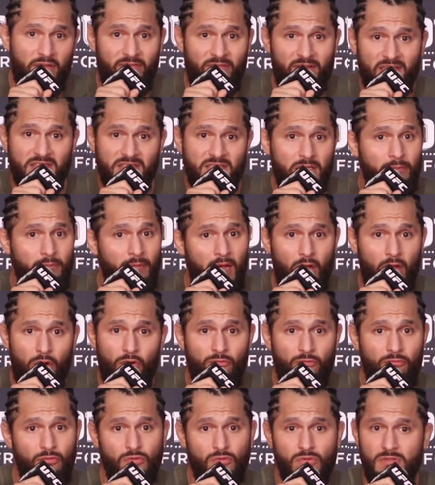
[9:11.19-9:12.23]
If I see him at
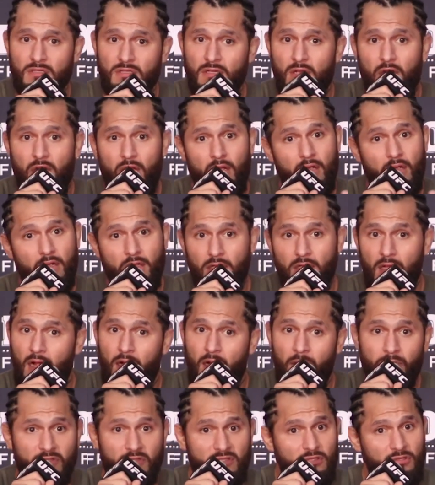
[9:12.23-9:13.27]
Whole Foods, I'm
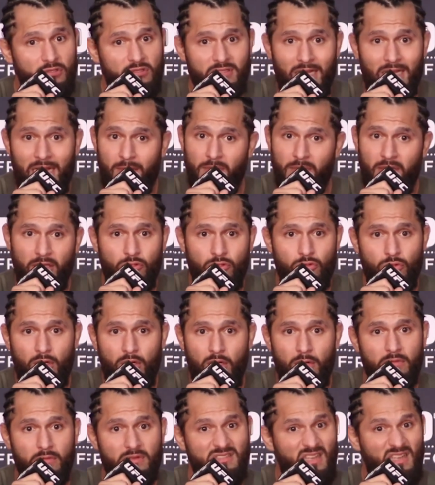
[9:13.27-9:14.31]
going to still slap that dude
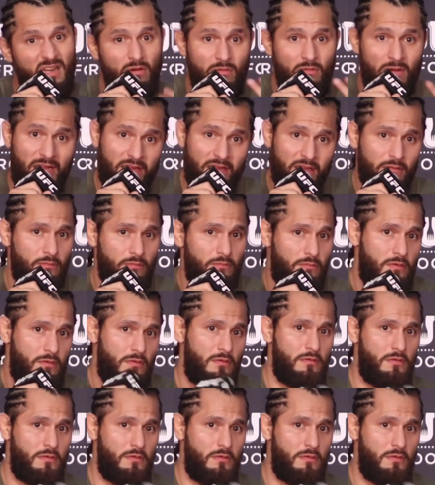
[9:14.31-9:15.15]
up because I don't like him.